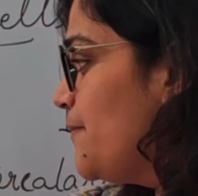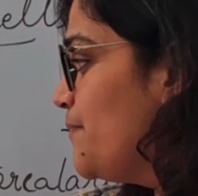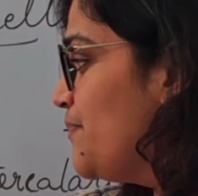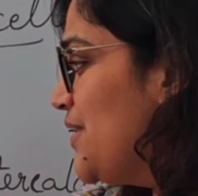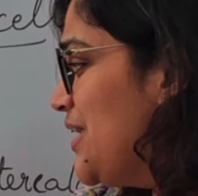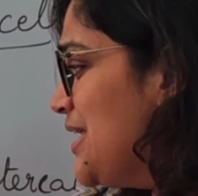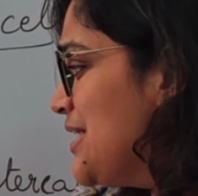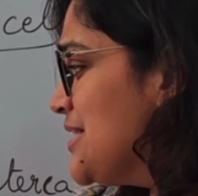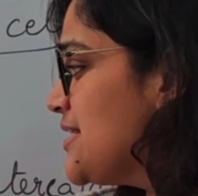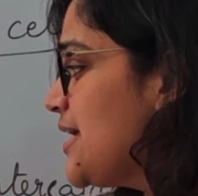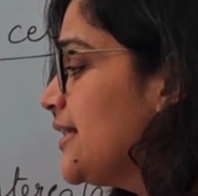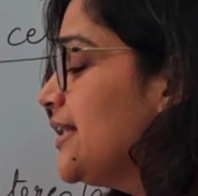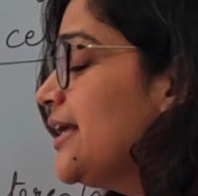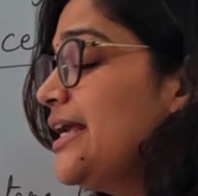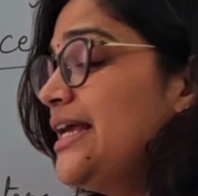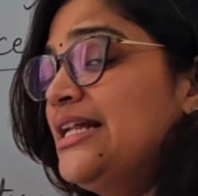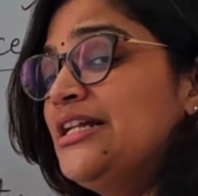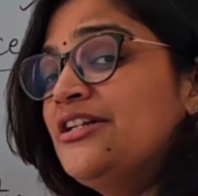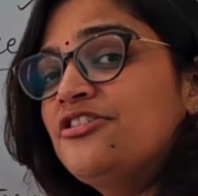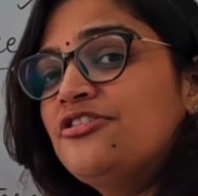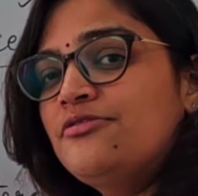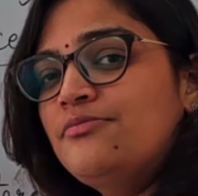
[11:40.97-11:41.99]
these are the
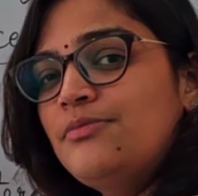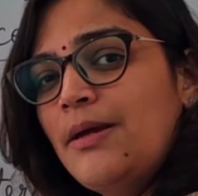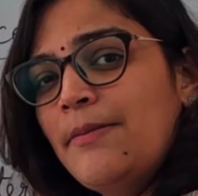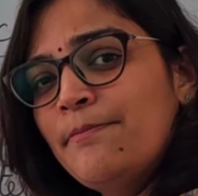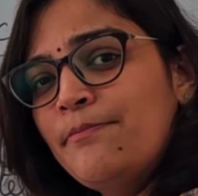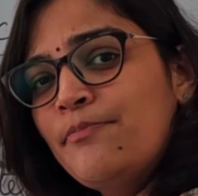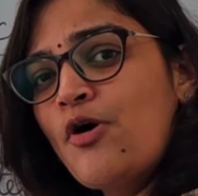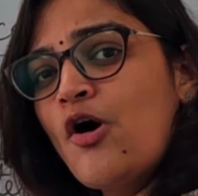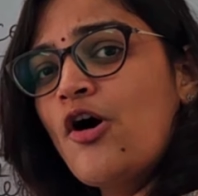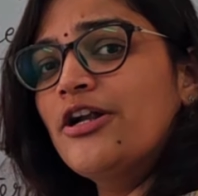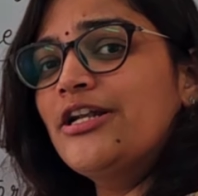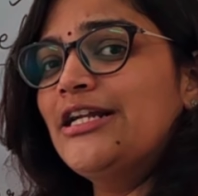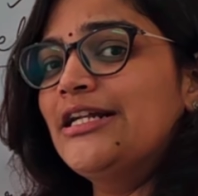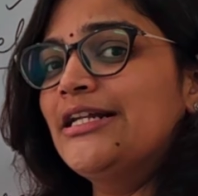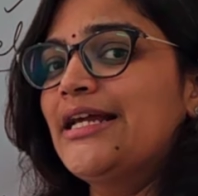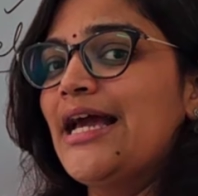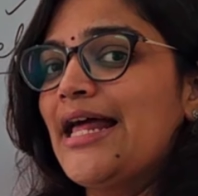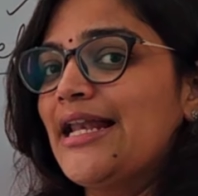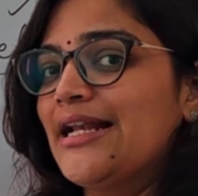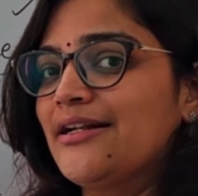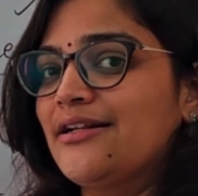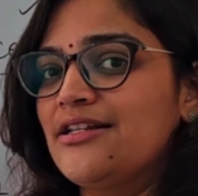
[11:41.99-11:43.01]
important
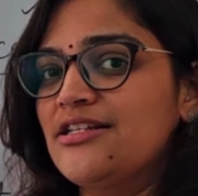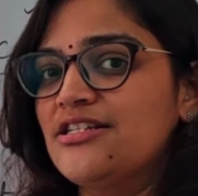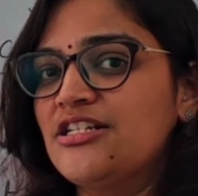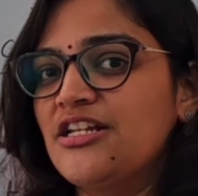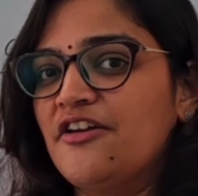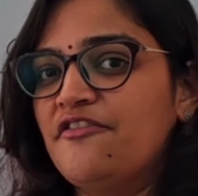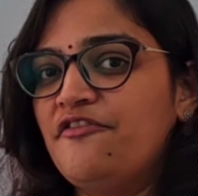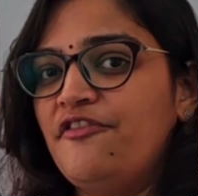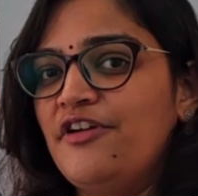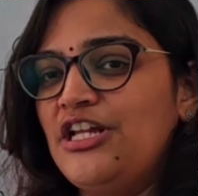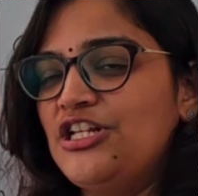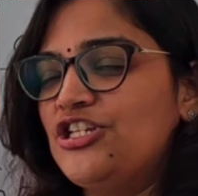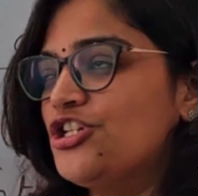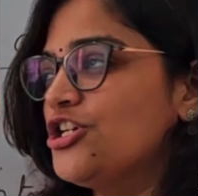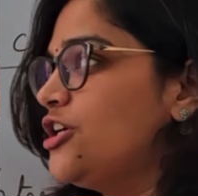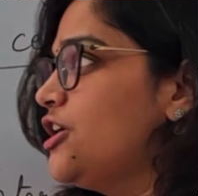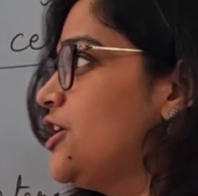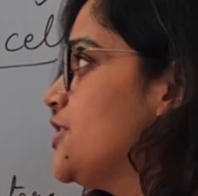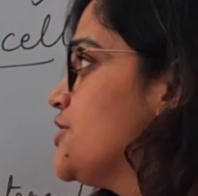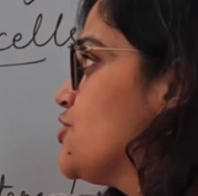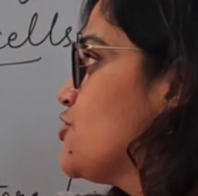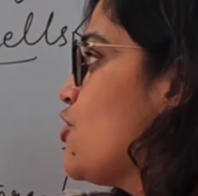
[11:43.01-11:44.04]
characteristic
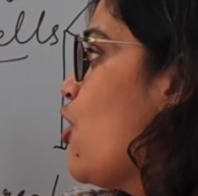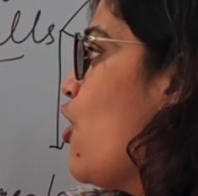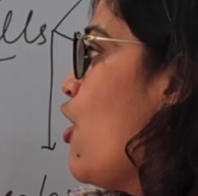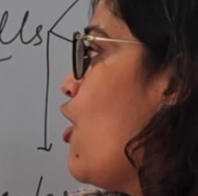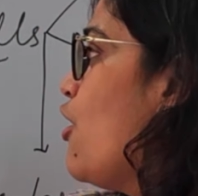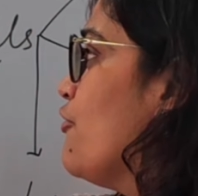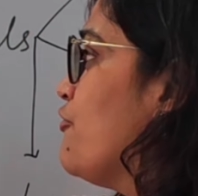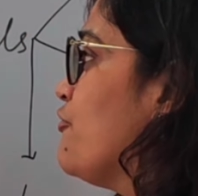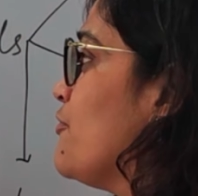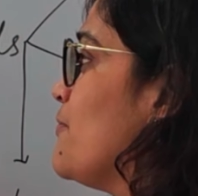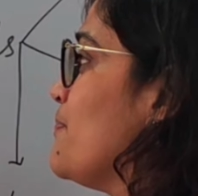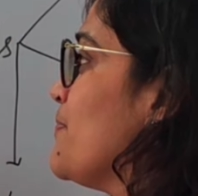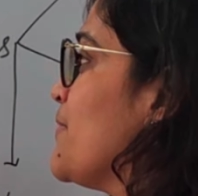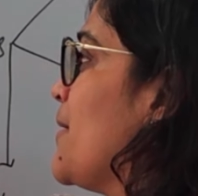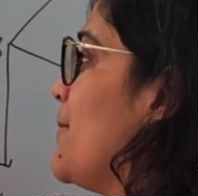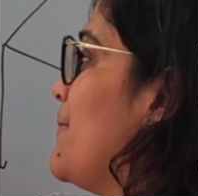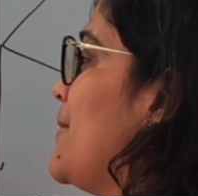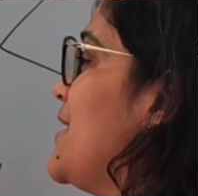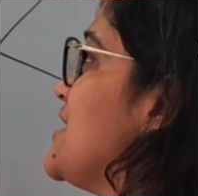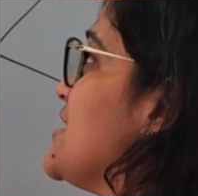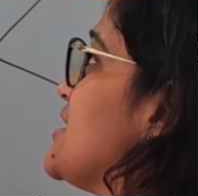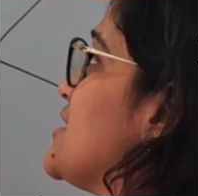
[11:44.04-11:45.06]
features of
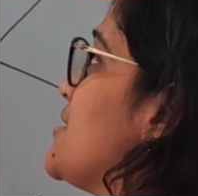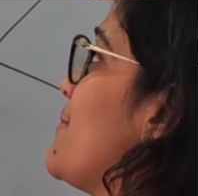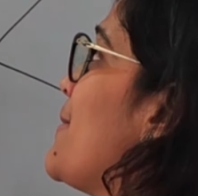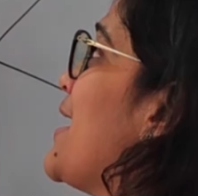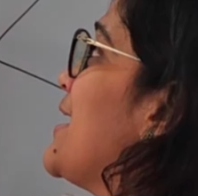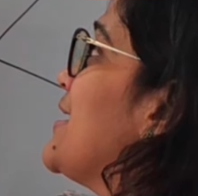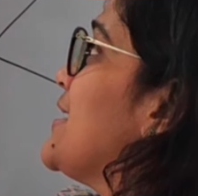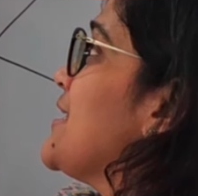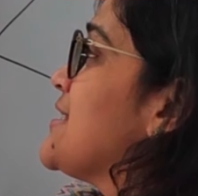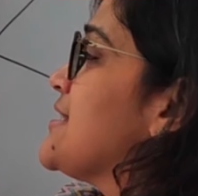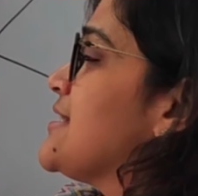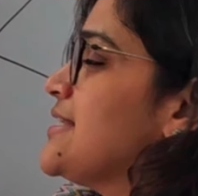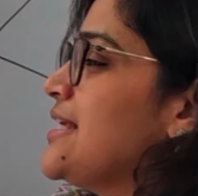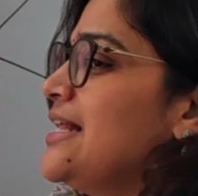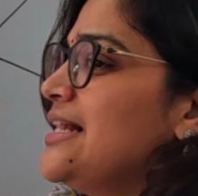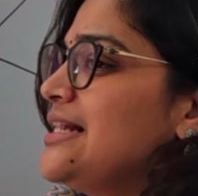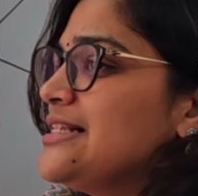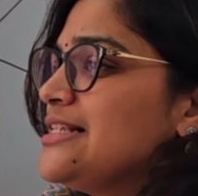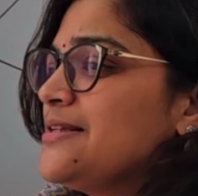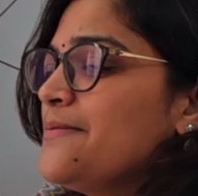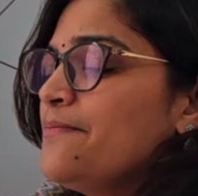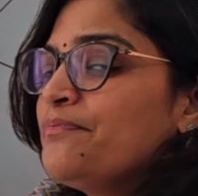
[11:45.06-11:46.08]
meristematic
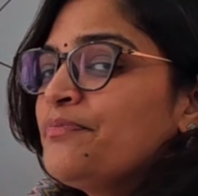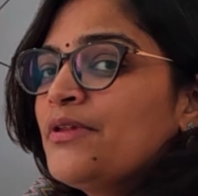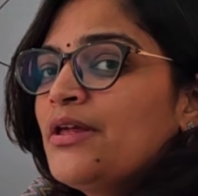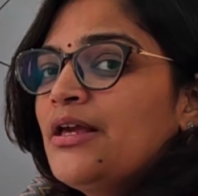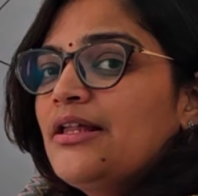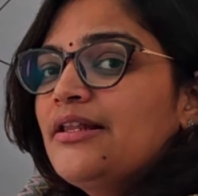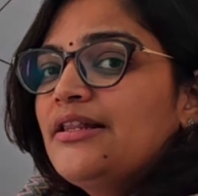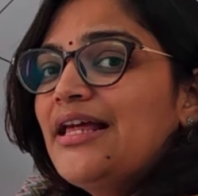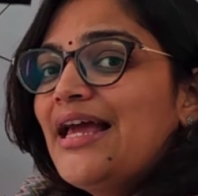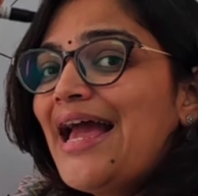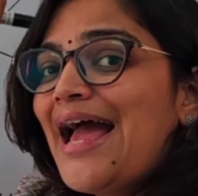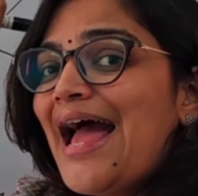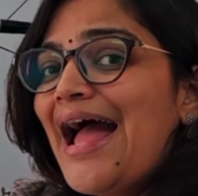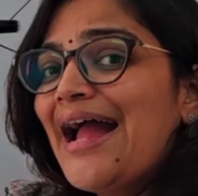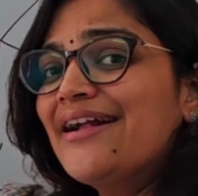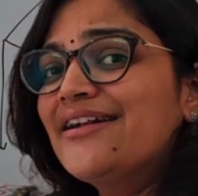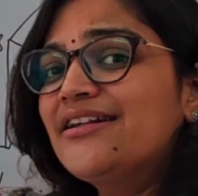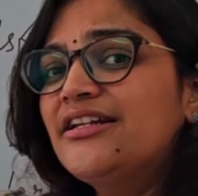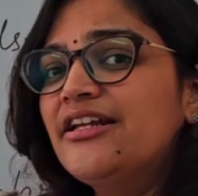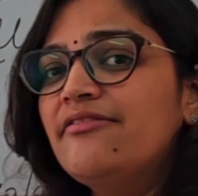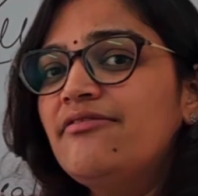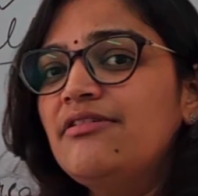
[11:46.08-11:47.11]
cells. They
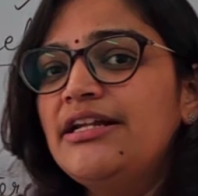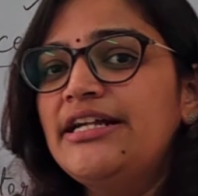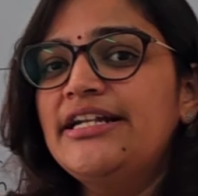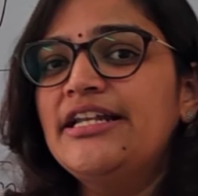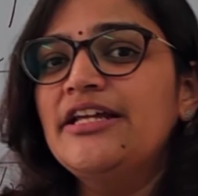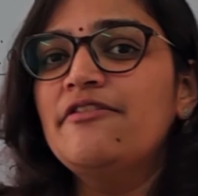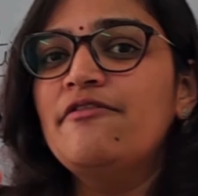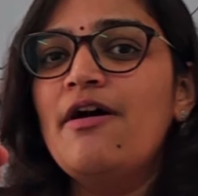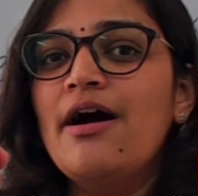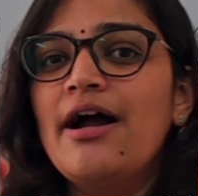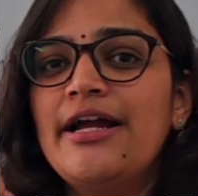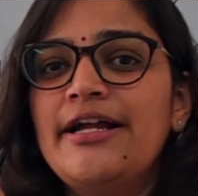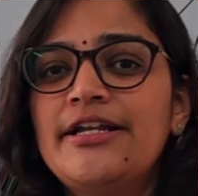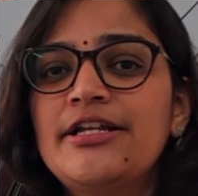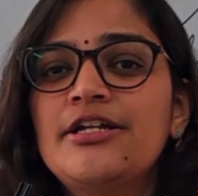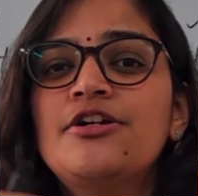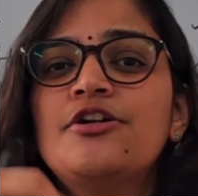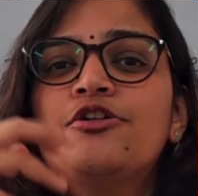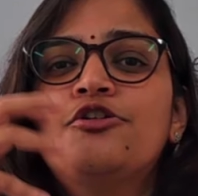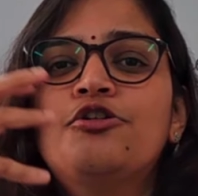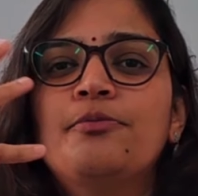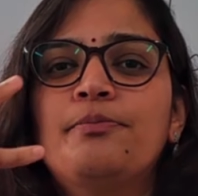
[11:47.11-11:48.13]
actively divide
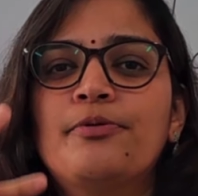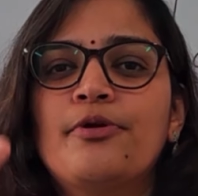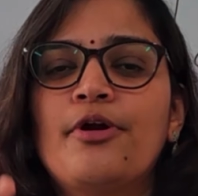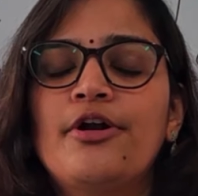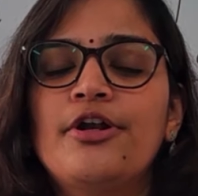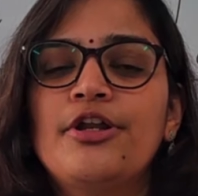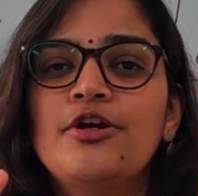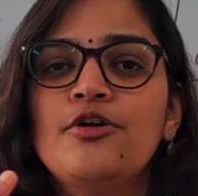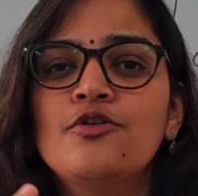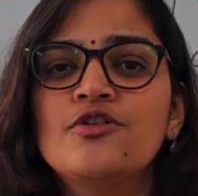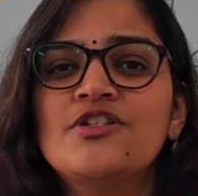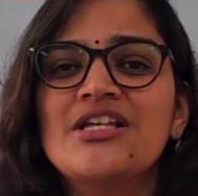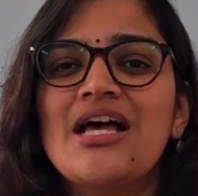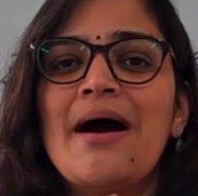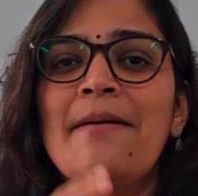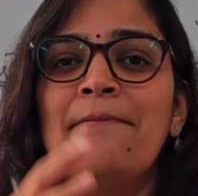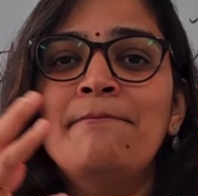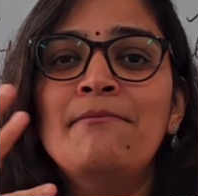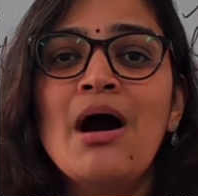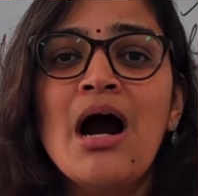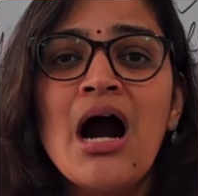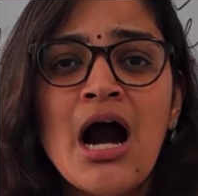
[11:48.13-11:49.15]
to produce a
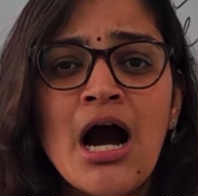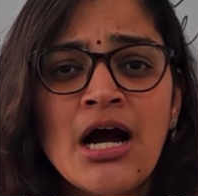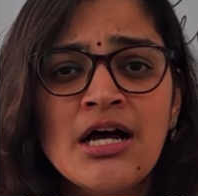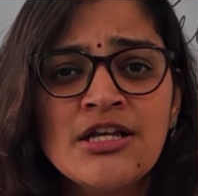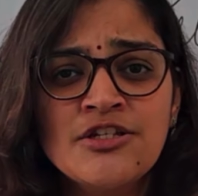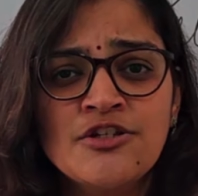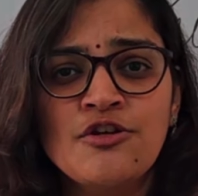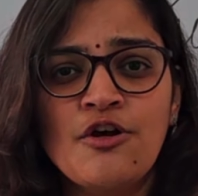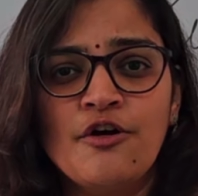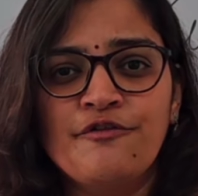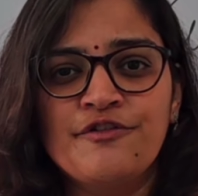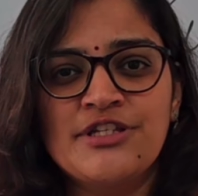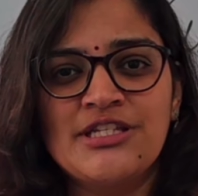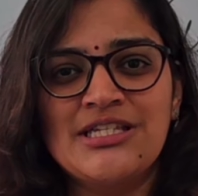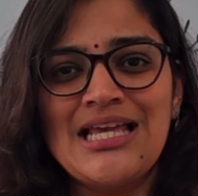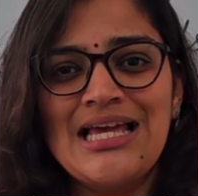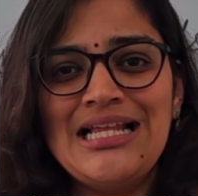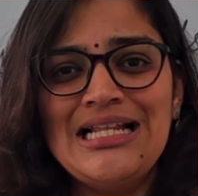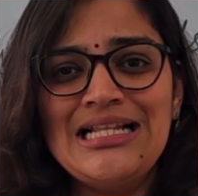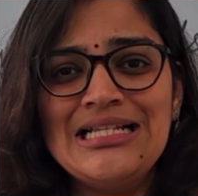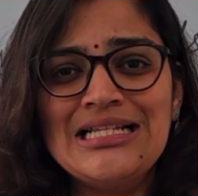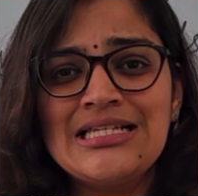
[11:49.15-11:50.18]
mass of
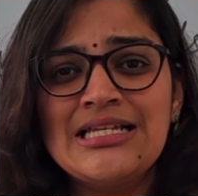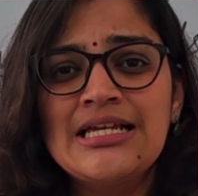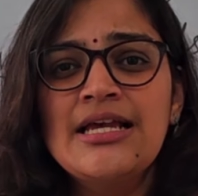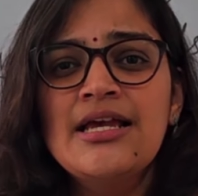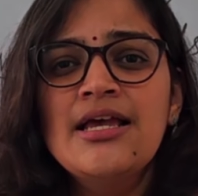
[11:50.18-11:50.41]
cells.